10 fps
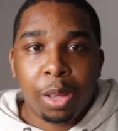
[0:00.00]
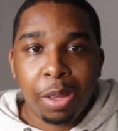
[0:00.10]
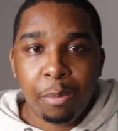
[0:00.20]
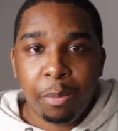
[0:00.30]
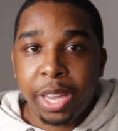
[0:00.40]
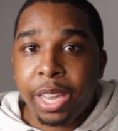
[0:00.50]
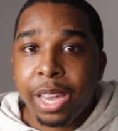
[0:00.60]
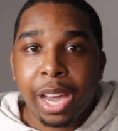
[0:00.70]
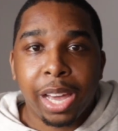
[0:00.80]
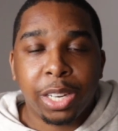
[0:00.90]
Biggie, I
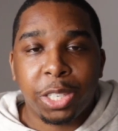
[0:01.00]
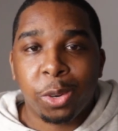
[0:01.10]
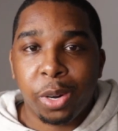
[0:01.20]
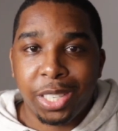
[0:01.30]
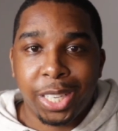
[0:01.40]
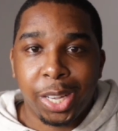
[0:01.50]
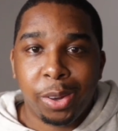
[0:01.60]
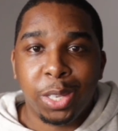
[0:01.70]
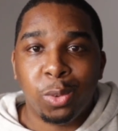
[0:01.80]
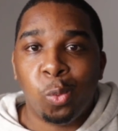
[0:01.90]
Got a Story to Tell
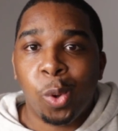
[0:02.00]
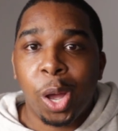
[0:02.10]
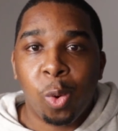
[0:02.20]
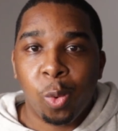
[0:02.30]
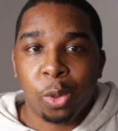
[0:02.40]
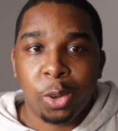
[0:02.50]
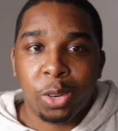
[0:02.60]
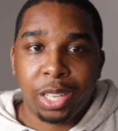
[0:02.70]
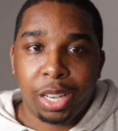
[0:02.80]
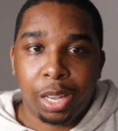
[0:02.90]
is well worth your
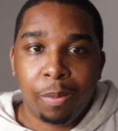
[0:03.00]
time,